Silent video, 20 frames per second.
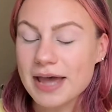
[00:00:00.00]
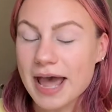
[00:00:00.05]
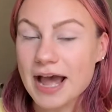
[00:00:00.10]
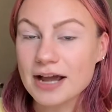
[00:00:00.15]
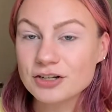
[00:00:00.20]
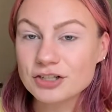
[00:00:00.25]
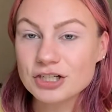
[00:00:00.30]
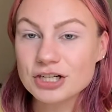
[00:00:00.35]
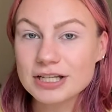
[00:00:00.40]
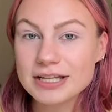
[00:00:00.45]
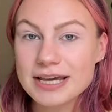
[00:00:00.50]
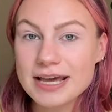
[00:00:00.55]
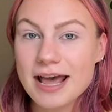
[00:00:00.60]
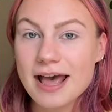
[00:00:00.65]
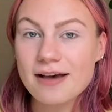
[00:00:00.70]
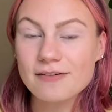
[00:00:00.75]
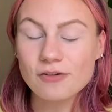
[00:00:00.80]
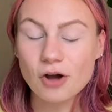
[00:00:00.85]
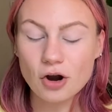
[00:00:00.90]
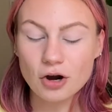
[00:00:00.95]
actually
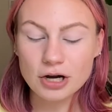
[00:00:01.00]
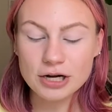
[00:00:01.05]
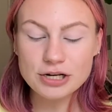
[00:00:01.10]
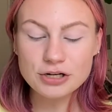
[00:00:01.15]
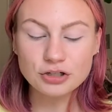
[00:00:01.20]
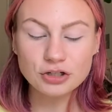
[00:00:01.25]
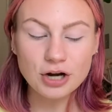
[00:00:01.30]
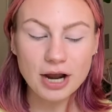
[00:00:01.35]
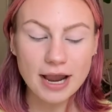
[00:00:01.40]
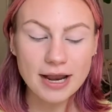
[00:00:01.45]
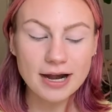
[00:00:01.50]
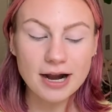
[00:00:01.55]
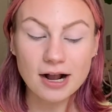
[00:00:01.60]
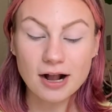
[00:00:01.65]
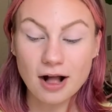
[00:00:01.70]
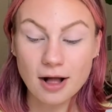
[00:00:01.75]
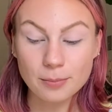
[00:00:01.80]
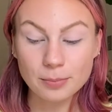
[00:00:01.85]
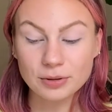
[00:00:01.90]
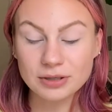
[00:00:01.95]
have already tried a
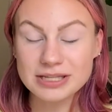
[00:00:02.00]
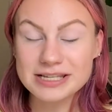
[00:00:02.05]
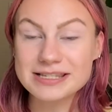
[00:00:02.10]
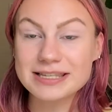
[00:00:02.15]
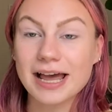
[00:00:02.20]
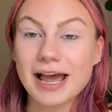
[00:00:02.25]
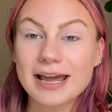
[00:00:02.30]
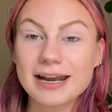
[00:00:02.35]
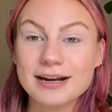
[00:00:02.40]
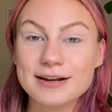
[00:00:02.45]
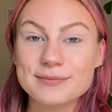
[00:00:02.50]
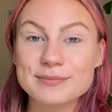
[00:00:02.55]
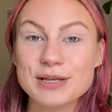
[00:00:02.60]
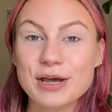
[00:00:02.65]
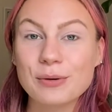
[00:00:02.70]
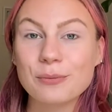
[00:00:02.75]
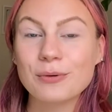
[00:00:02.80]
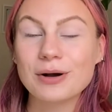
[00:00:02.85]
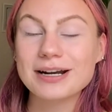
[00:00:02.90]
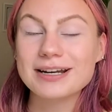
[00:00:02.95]
couple of these items.
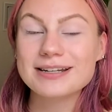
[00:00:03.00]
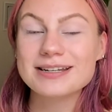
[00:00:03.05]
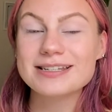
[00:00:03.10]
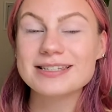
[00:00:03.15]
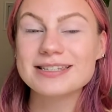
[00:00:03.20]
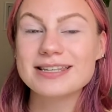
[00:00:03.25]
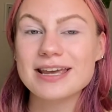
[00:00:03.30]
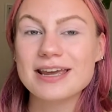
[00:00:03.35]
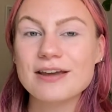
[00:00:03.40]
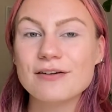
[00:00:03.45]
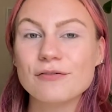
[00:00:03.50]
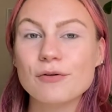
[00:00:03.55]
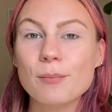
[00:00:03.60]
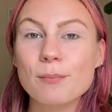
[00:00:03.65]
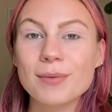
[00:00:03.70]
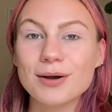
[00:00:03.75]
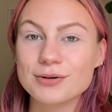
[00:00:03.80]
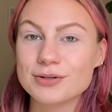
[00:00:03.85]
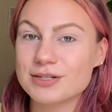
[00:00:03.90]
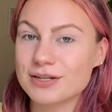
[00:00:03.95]
I wanted to save
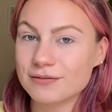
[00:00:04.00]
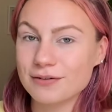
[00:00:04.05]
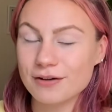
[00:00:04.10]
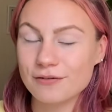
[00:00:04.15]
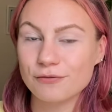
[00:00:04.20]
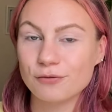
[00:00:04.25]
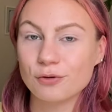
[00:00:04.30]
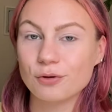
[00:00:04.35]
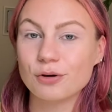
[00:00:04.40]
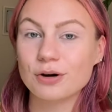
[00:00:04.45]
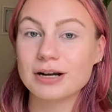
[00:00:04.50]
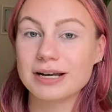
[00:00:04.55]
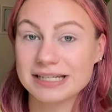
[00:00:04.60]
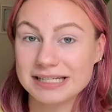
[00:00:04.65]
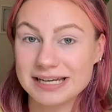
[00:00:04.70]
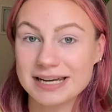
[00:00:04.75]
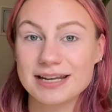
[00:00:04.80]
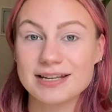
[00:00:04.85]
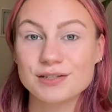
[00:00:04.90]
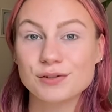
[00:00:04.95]
most of it for
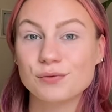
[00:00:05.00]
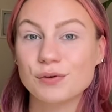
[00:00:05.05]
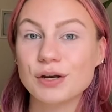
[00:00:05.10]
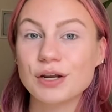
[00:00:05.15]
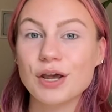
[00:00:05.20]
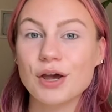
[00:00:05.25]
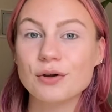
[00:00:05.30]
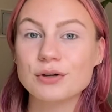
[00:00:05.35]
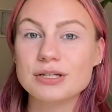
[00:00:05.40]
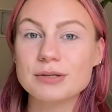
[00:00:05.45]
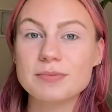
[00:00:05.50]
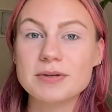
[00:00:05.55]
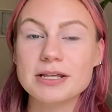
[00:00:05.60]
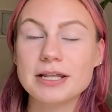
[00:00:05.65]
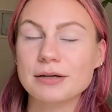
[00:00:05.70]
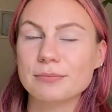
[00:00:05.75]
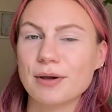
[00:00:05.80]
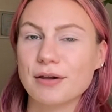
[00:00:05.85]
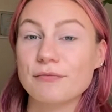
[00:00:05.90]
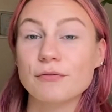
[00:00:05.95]
today's video to be
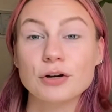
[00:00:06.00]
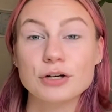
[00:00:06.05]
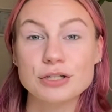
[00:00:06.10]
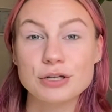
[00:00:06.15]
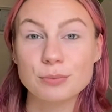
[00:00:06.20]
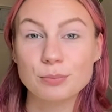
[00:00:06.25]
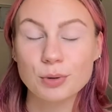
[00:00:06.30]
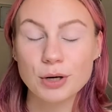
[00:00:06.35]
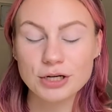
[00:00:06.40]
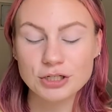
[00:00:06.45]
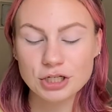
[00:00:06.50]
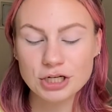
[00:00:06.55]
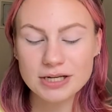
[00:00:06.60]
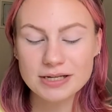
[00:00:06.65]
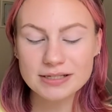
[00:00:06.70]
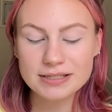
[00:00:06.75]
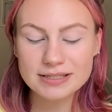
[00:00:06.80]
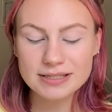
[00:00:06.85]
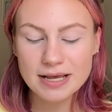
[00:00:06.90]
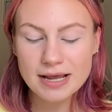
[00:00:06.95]
like my first
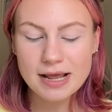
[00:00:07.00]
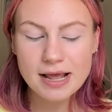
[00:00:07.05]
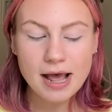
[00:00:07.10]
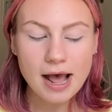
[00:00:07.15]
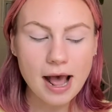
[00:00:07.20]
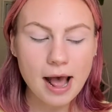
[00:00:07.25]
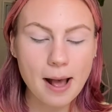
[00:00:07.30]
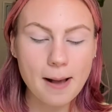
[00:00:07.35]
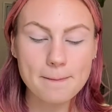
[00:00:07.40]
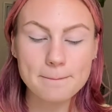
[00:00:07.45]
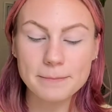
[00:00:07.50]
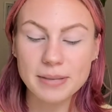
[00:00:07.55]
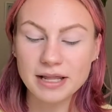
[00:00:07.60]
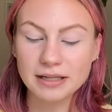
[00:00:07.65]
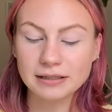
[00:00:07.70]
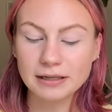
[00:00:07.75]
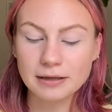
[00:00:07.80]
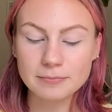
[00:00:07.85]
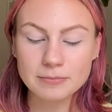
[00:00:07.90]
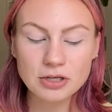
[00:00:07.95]
impressions, um,
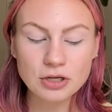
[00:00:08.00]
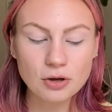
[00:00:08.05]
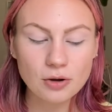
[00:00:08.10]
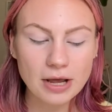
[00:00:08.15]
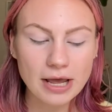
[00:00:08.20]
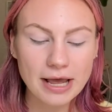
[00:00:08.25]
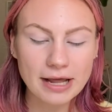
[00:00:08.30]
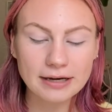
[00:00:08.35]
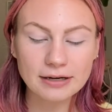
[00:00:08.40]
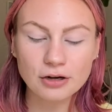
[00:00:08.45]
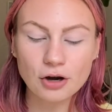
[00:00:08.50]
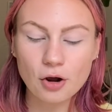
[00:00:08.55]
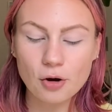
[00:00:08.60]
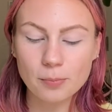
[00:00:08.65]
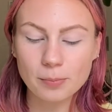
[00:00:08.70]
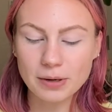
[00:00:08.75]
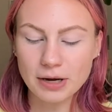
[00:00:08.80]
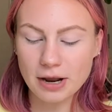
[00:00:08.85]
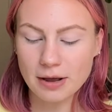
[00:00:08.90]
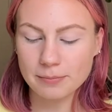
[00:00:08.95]
but let me go ahead and
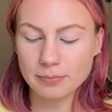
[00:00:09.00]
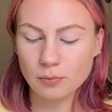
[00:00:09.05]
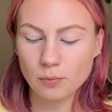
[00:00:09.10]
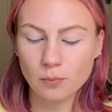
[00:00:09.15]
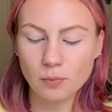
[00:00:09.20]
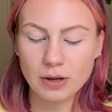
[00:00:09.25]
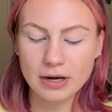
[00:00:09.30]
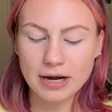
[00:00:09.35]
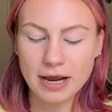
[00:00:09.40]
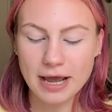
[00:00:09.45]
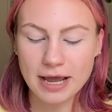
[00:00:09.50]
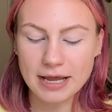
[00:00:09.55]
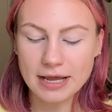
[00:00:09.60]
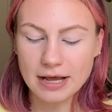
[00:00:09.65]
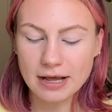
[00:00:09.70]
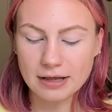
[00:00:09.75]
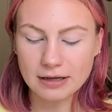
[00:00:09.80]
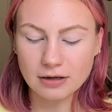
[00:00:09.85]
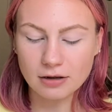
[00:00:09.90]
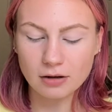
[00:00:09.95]
open up what
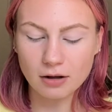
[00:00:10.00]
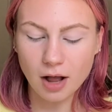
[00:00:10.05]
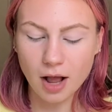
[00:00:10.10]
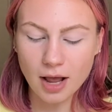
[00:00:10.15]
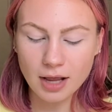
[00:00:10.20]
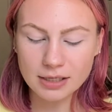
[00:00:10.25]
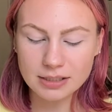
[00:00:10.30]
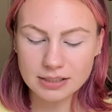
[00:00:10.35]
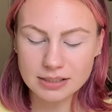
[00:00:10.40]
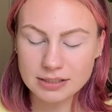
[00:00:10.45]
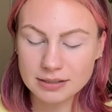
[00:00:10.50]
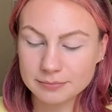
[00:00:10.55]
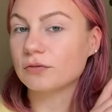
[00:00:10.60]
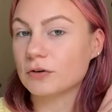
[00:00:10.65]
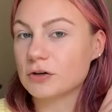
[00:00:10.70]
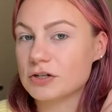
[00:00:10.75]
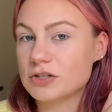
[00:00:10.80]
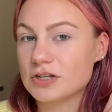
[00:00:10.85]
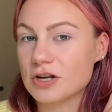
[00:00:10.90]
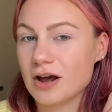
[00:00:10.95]
I got.
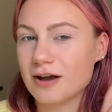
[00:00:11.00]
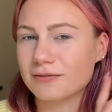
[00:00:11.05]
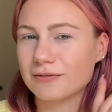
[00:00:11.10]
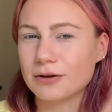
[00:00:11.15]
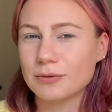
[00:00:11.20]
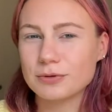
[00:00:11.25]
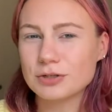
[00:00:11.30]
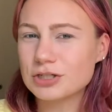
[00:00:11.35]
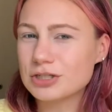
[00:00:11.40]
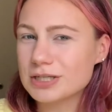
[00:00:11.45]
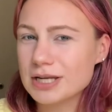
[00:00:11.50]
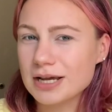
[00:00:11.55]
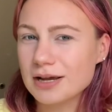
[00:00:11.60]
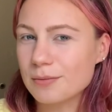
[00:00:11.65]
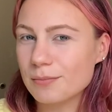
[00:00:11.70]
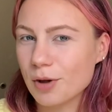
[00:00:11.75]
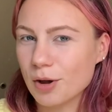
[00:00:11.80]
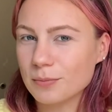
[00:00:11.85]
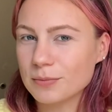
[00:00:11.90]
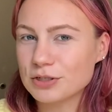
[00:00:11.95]
First off, can we just take a
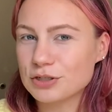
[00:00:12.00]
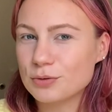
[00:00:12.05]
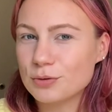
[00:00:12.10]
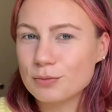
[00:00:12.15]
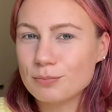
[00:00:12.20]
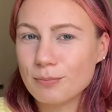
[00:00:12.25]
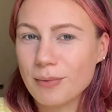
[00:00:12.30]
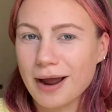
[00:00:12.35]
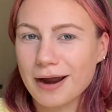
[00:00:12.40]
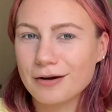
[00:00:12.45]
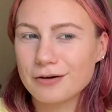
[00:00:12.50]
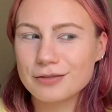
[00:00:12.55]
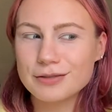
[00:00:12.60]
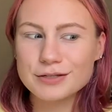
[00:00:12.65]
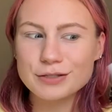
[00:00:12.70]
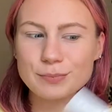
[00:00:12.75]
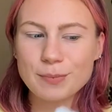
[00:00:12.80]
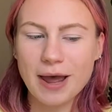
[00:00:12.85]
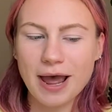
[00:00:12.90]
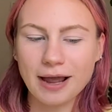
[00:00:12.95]
moment to admire
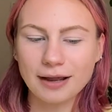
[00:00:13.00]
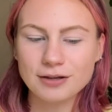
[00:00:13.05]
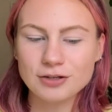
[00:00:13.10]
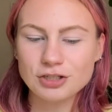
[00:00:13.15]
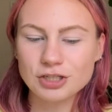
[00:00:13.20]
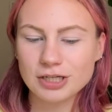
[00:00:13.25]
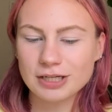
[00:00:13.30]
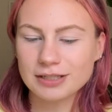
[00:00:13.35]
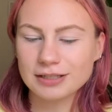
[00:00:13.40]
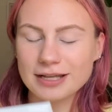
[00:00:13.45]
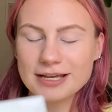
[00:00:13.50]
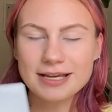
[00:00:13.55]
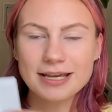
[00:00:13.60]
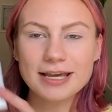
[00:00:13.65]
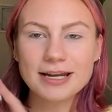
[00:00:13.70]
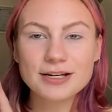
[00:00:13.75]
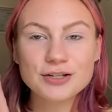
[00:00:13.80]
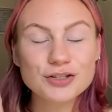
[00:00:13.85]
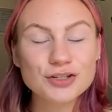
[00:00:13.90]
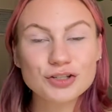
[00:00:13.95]
this packaging? Like
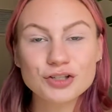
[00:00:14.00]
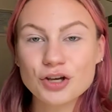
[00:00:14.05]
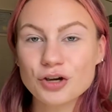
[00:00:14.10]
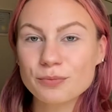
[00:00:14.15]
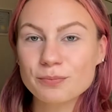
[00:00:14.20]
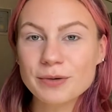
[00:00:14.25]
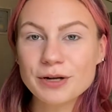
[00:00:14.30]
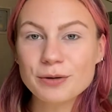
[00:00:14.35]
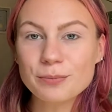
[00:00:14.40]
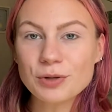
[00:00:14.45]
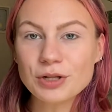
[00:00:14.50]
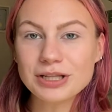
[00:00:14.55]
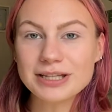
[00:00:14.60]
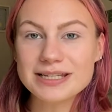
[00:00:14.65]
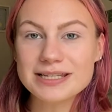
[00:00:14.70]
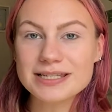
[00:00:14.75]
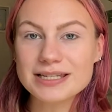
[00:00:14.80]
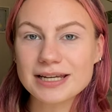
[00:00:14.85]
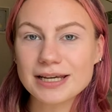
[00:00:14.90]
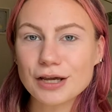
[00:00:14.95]
it is so
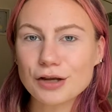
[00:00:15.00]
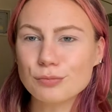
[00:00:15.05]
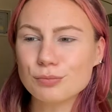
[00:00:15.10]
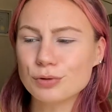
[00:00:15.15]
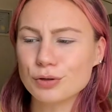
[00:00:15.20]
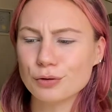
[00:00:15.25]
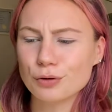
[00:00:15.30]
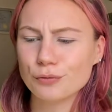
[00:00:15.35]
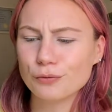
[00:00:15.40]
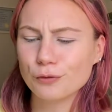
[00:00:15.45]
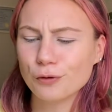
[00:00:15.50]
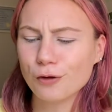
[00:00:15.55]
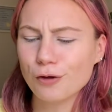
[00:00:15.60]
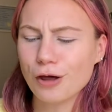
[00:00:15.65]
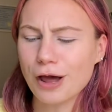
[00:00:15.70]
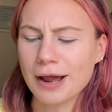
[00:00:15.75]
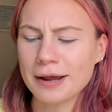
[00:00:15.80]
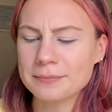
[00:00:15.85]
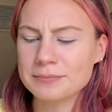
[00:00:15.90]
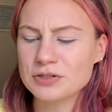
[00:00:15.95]
minimalistic and
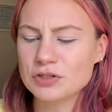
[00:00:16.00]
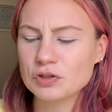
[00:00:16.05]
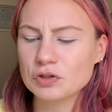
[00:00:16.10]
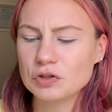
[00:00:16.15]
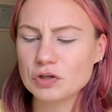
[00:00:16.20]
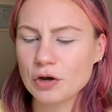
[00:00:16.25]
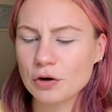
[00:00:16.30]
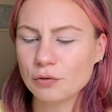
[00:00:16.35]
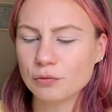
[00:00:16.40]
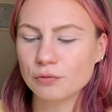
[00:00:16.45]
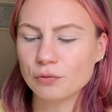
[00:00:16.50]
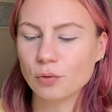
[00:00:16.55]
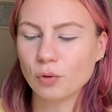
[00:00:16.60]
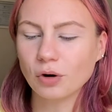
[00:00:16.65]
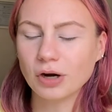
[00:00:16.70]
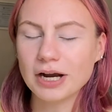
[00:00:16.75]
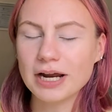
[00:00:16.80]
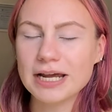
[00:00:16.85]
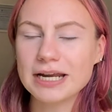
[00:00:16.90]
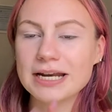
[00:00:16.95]
beautiful. I'm so
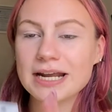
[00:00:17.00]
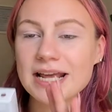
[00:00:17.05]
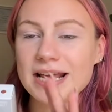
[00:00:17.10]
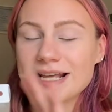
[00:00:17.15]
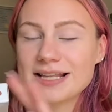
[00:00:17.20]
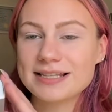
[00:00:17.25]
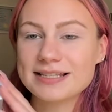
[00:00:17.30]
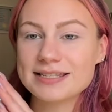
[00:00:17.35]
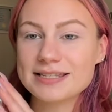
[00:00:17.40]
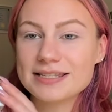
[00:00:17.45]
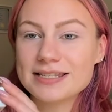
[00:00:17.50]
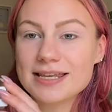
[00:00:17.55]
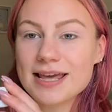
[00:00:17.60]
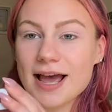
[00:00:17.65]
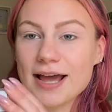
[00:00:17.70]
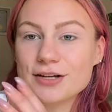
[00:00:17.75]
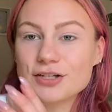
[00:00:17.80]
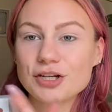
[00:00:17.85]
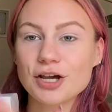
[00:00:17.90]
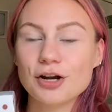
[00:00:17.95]
for it. This is the
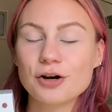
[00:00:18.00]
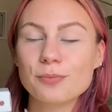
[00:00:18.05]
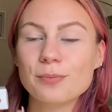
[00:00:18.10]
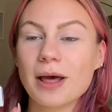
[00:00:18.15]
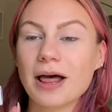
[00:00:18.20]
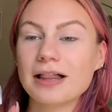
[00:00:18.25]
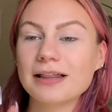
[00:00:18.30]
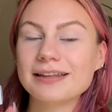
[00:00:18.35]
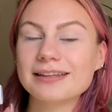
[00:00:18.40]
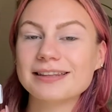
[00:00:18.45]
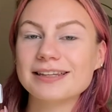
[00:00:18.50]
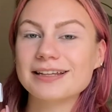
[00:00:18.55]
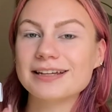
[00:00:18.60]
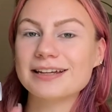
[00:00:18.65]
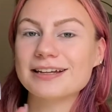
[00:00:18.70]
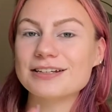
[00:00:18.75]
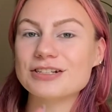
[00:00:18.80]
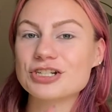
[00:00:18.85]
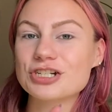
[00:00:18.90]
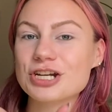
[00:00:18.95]
eyeshadow palette.
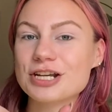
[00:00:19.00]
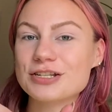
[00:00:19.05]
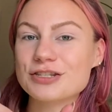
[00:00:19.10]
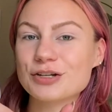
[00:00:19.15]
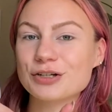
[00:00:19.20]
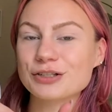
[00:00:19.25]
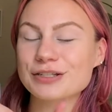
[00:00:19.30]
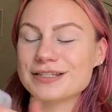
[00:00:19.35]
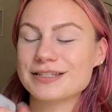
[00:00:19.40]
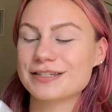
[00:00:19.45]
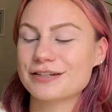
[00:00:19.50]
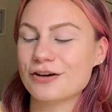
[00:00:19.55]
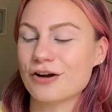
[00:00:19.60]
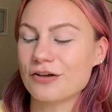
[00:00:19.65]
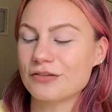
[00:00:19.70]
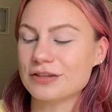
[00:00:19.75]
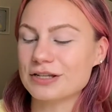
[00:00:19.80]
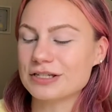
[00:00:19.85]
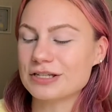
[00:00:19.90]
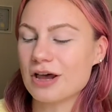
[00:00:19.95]
The shades are listed
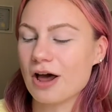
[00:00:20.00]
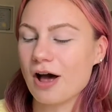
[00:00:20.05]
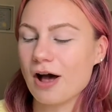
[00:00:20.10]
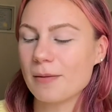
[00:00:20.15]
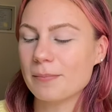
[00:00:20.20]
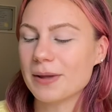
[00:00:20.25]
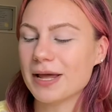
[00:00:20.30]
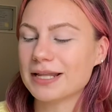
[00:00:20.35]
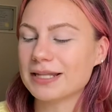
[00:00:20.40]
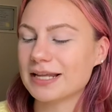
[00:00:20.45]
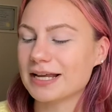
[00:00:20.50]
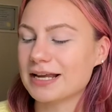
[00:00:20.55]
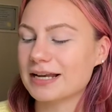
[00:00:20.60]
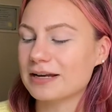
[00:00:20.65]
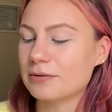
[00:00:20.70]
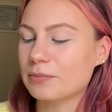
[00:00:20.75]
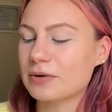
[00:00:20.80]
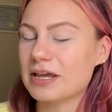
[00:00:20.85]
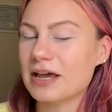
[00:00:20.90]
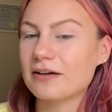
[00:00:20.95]
on the top and
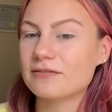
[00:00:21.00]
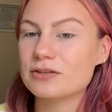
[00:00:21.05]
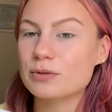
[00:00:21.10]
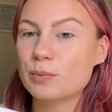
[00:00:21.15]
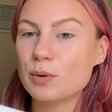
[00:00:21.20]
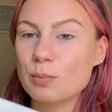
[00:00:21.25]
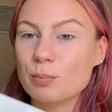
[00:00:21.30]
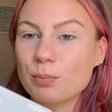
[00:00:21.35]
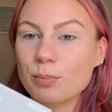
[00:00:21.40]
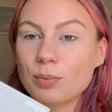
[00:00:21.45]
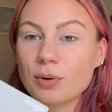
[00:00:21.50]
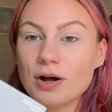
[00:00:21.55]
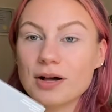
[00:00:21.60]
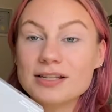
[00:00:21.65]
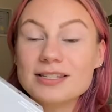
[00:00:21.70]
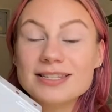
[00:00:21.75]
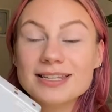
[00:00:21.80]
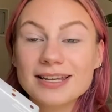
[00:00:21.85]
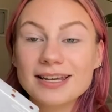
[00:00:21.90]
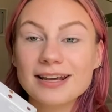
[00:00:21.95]
then we have some
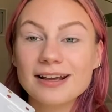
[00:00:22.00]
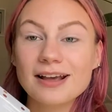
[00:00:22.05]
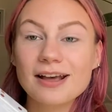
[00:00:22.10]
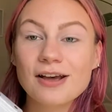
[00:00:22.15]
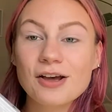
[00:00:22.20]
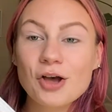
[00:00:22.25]
embossing